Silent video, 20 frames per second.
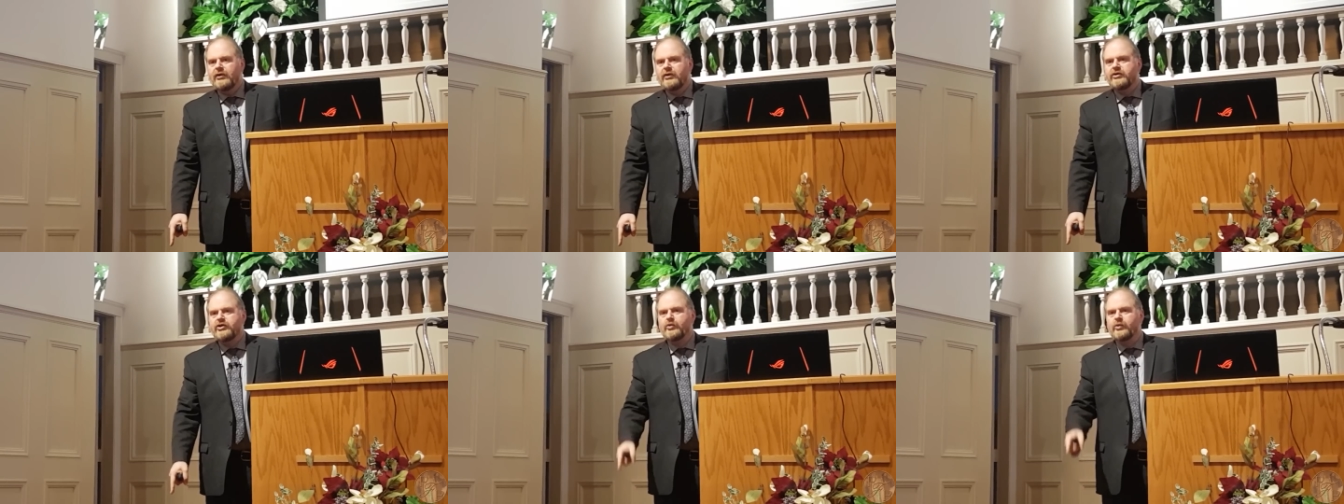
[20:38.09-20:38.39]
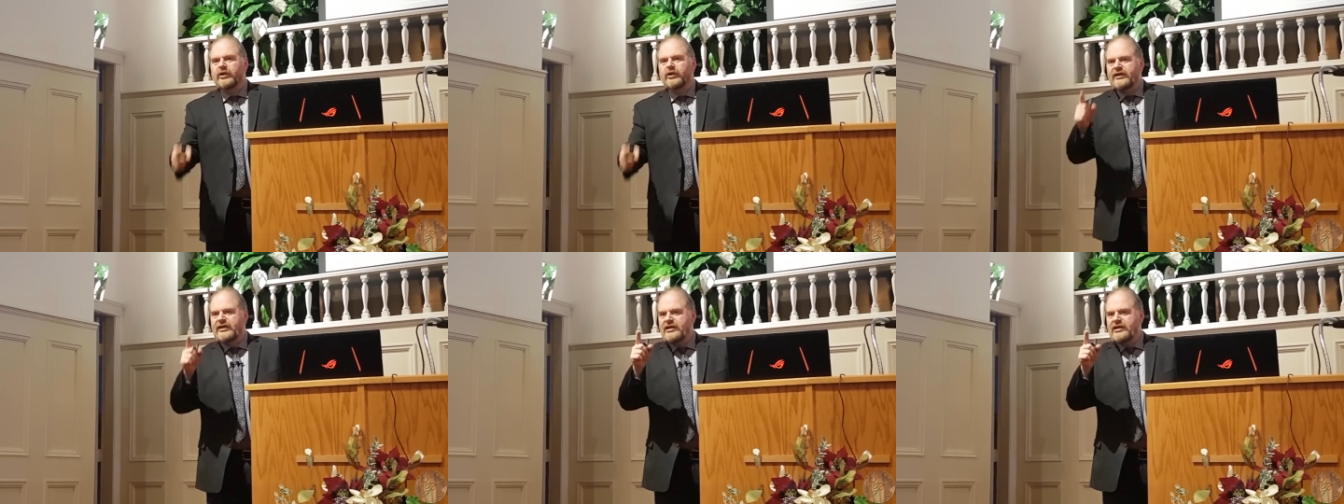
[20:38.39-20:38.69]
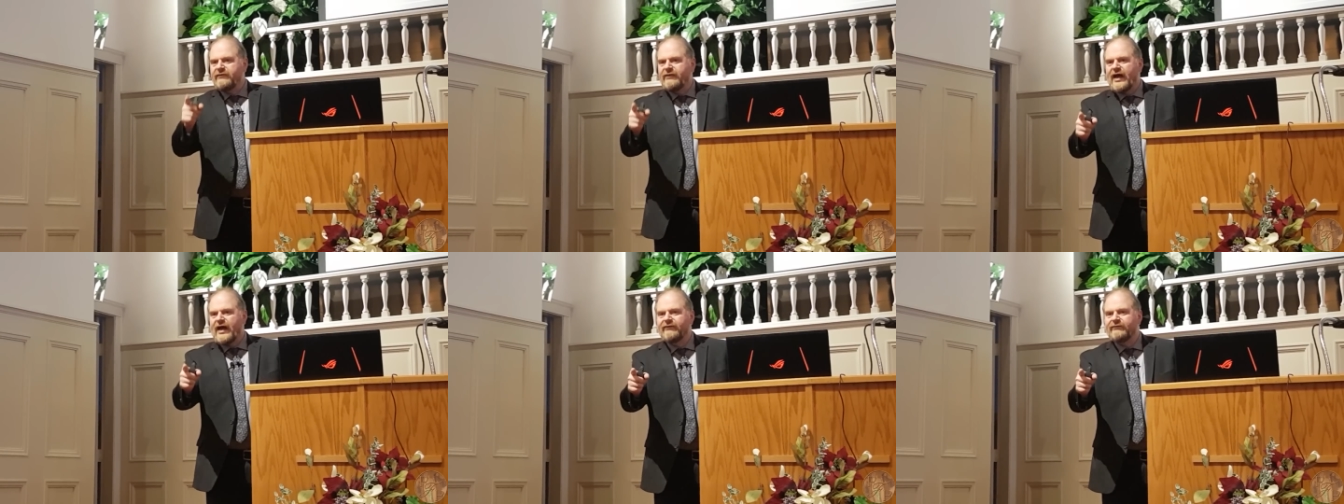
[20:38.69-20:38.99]
You will eat
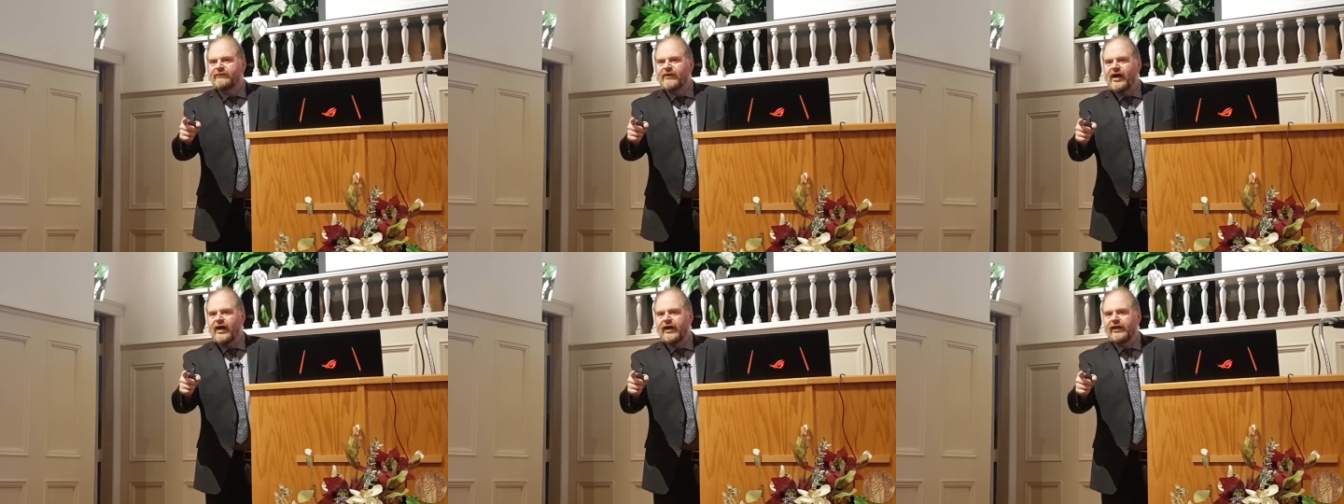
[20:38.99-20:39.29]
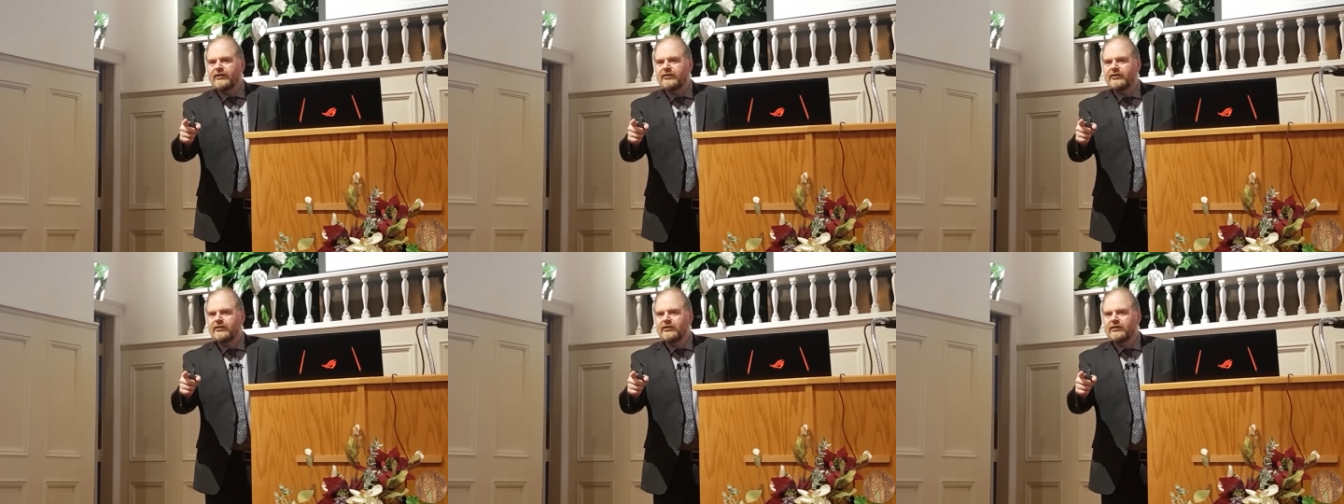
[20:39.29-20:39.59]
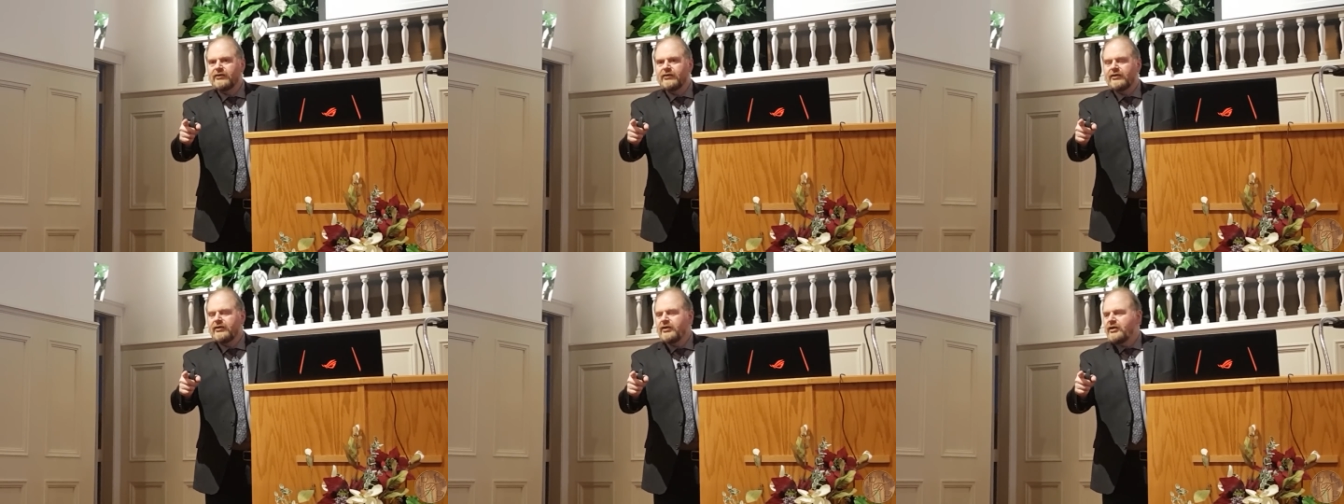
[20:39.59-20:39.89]
of that vine
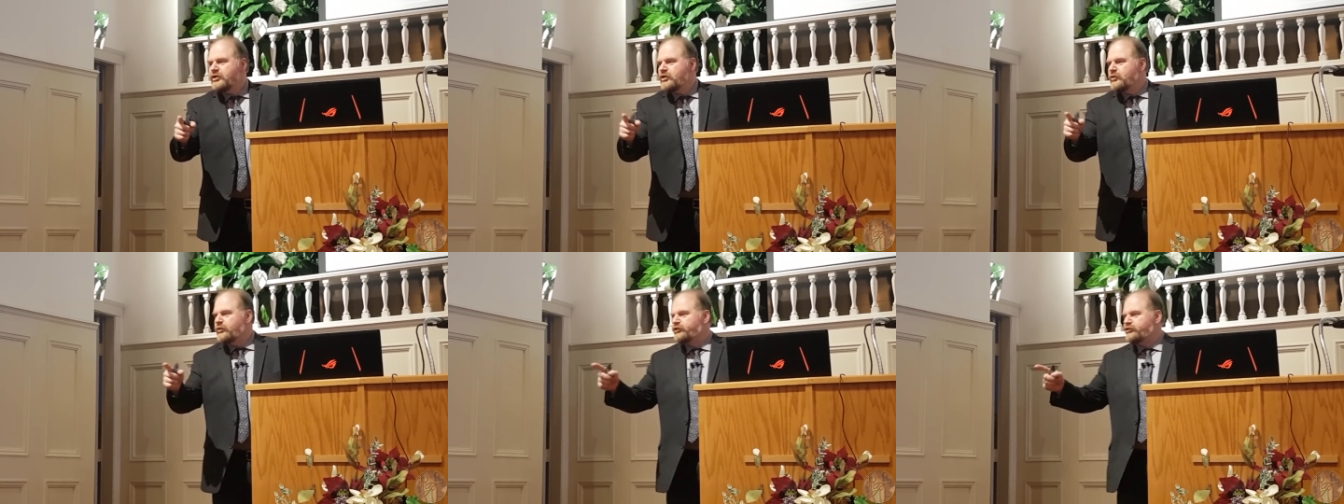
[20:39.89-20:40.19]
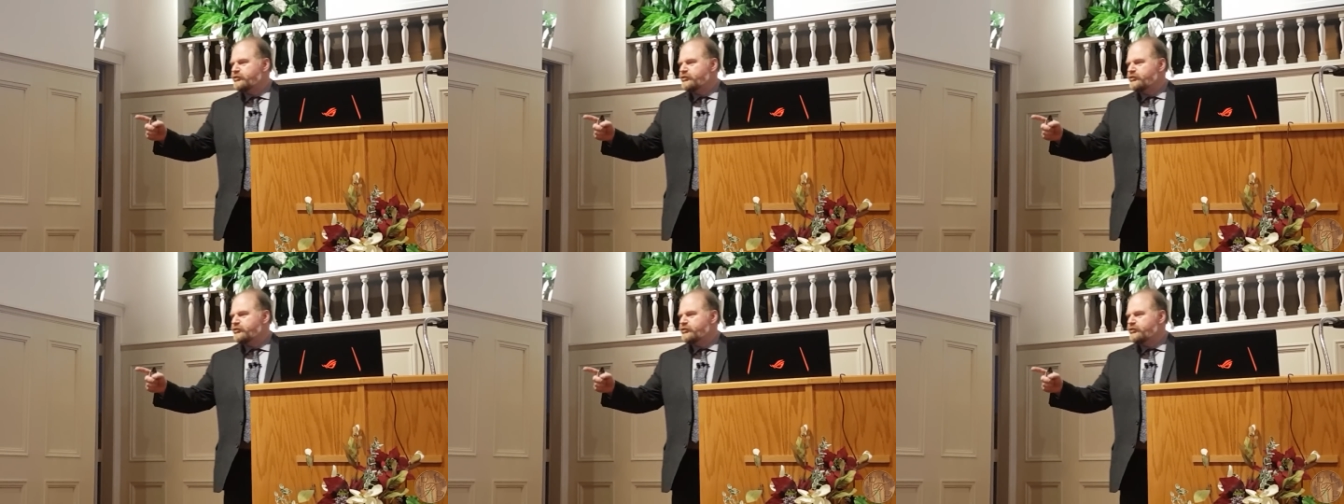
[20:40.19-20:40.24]
you will